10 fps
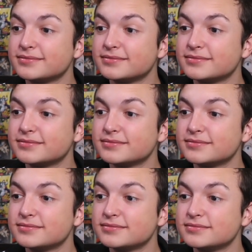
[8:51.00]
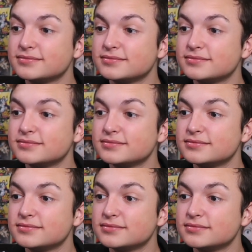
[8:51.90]

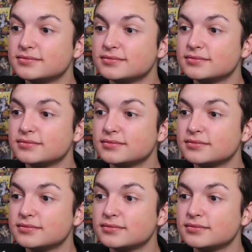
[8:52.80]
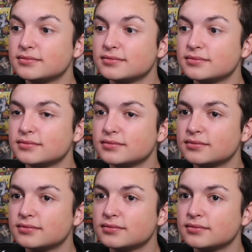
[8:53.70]

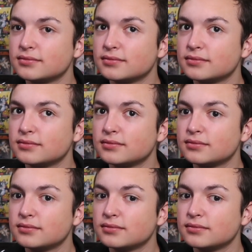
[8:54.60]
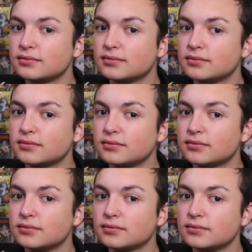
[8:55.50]

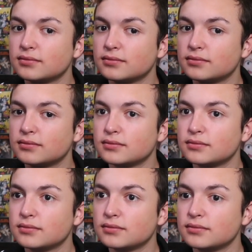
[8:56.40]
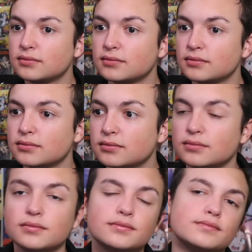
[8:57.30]
(silence)